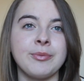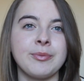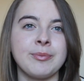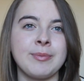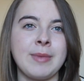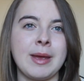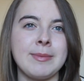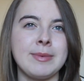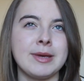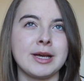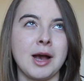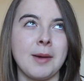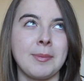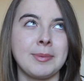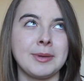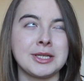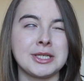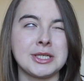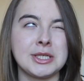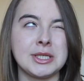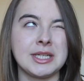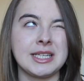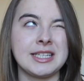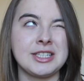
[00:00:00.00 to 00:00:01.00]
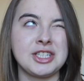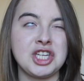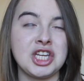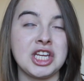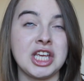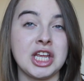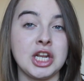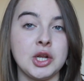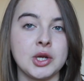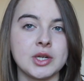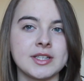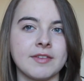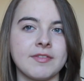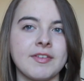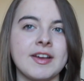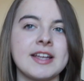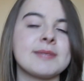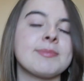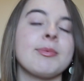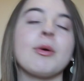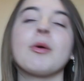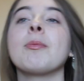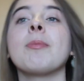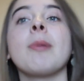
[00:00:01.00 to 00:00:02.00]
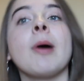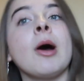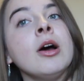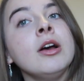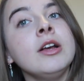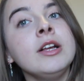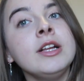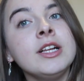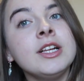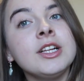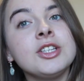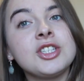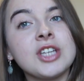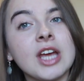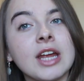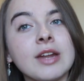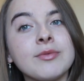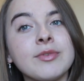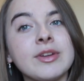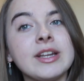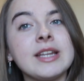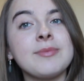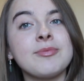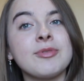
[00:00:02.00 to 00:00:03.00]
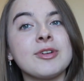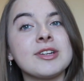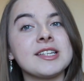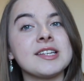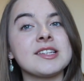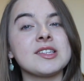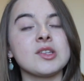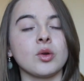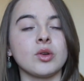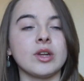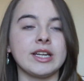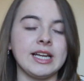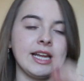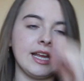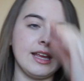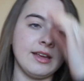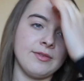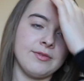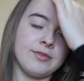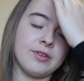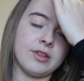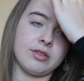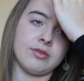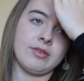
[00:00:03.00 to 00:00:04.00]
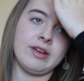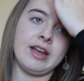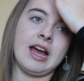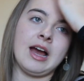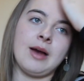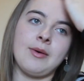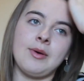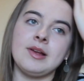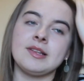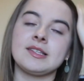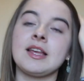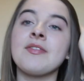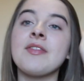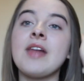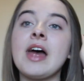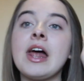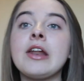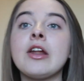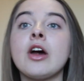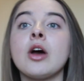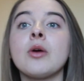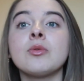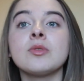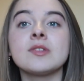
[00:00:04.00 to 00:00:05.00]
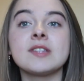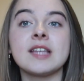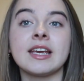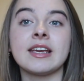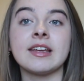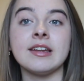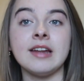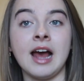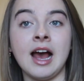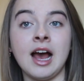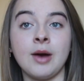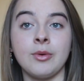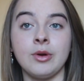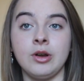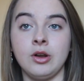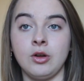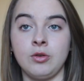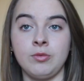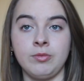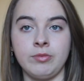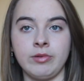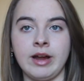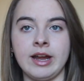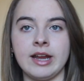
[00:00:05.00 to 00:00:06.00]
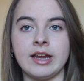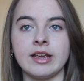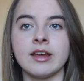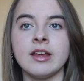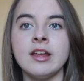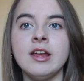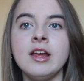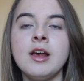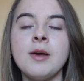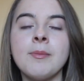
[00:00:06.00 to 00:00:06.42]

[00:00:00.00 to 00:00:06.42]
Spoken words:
maybe a couple of cheeky looks at Facebook, but generally pretty solidly for 3 hours, and then I will take an hour long break.